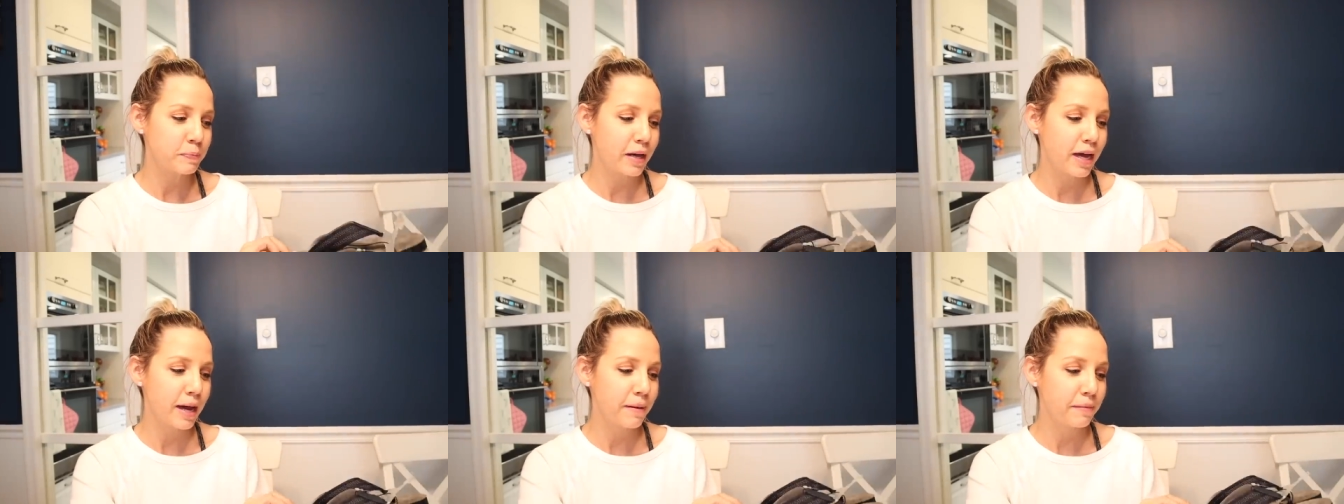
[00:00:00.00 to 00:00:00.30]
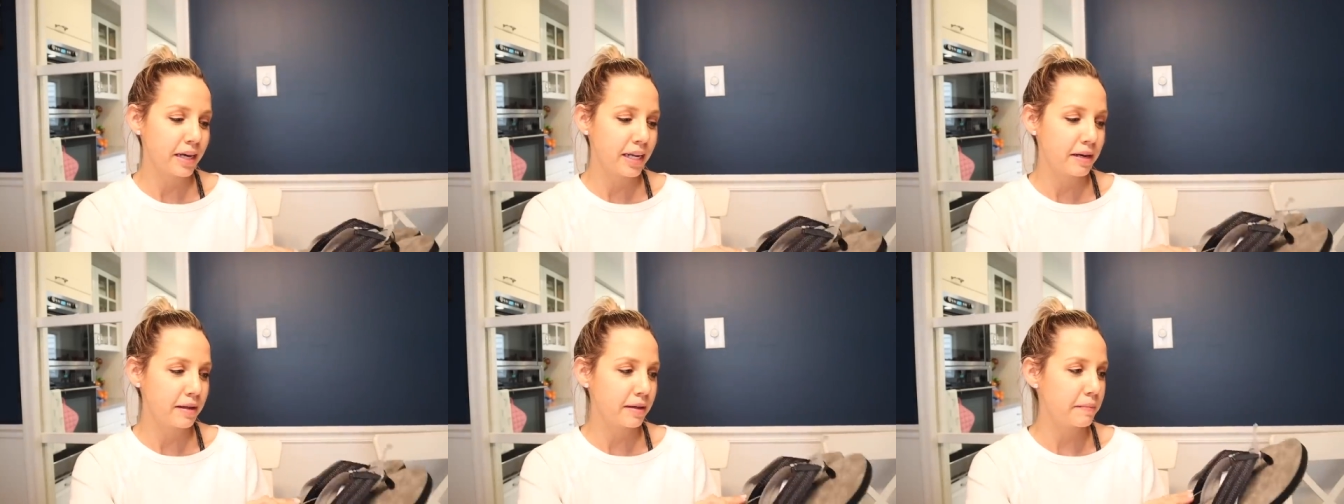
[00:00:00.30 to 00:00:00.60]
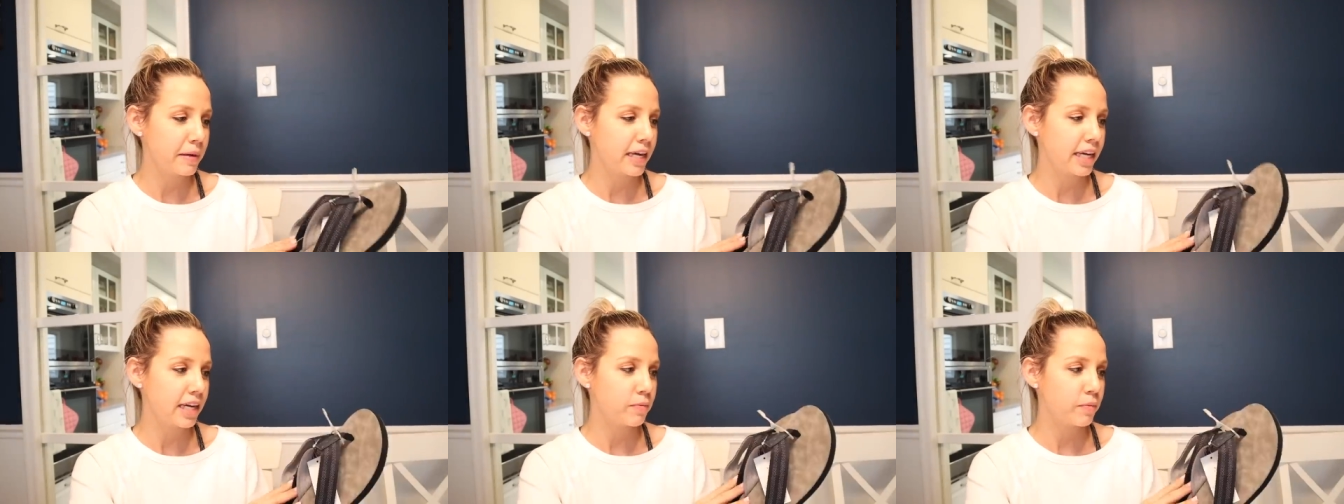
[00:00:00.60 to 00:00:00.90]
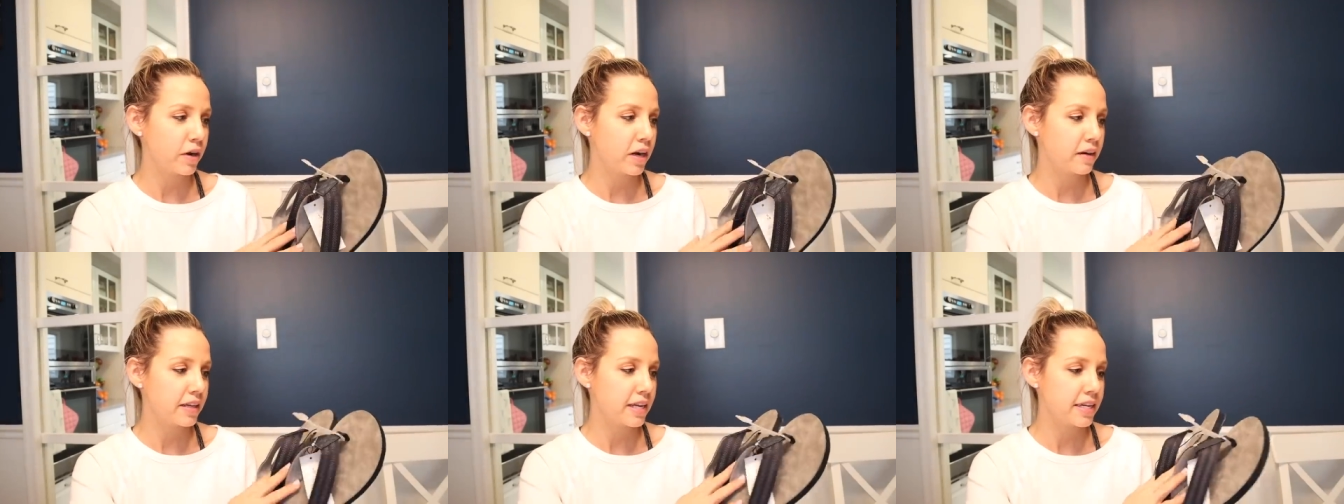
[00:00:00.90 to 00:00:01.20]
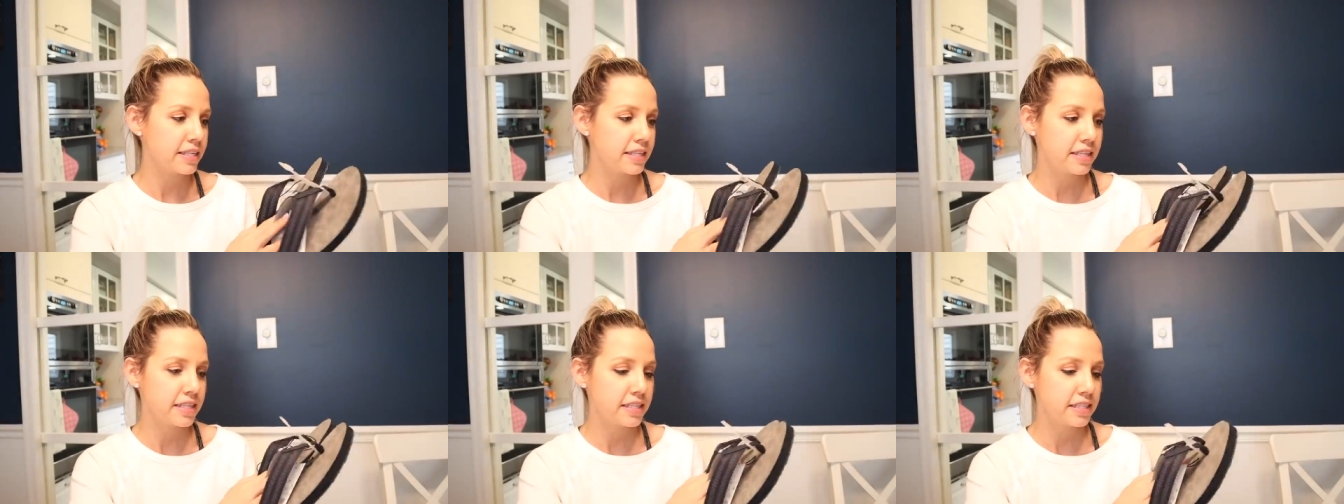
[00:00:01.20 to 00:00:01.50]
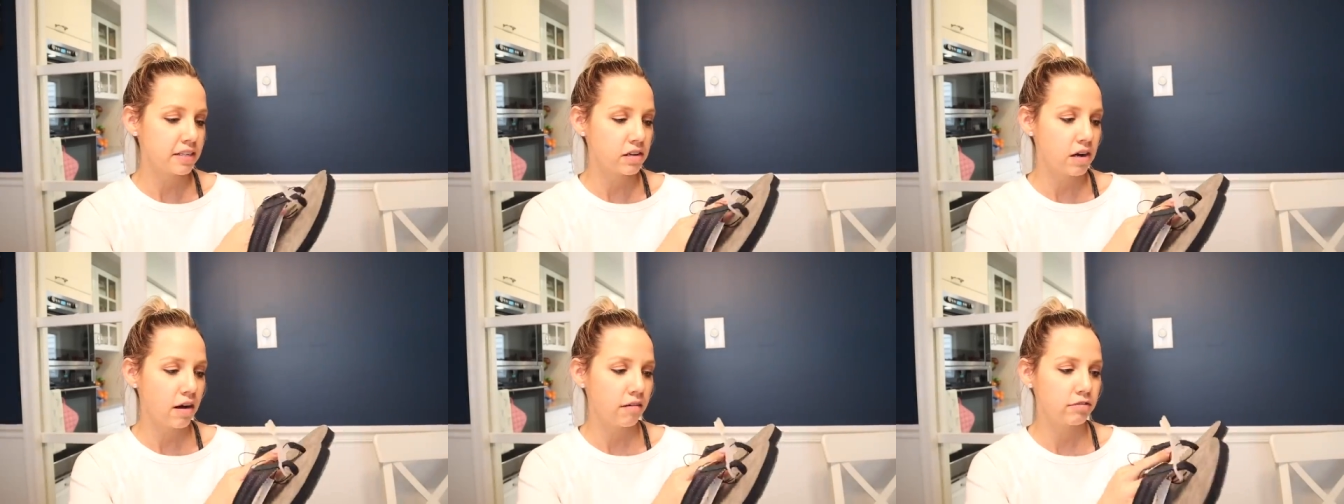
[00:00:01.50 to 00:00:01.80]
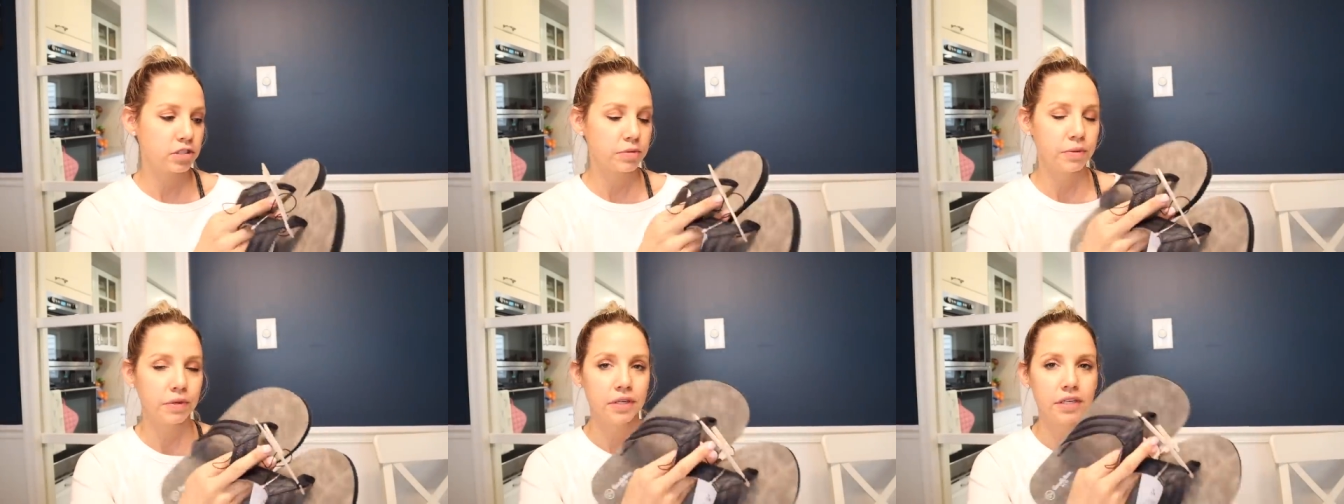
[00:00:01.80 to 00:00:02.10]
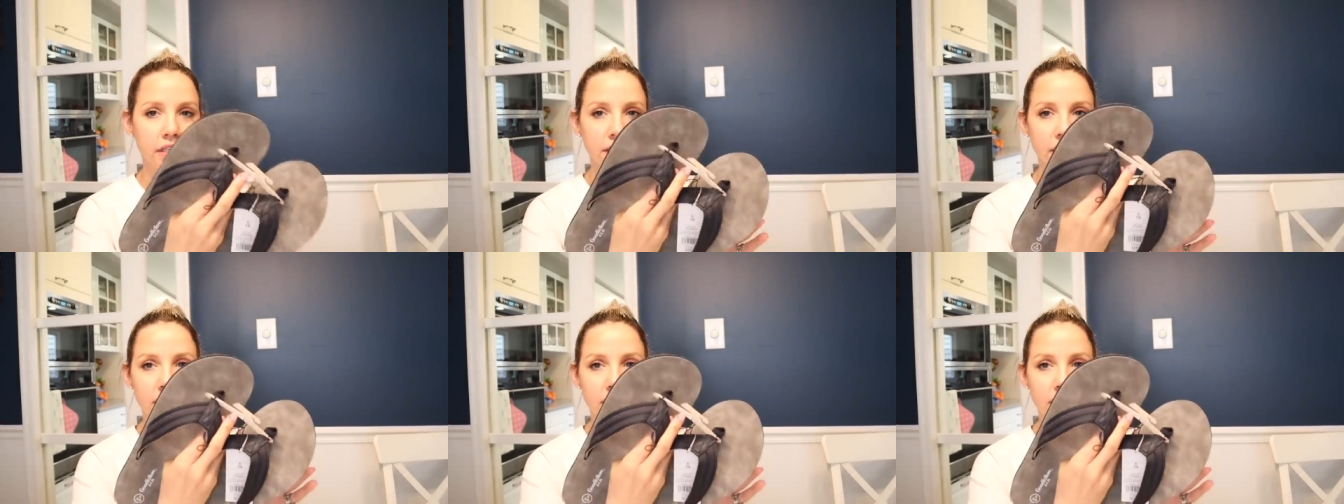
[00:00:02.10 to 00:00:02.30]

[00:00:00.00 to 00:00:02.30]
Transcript: but I'm gonna make him wear these. And these look comfortable.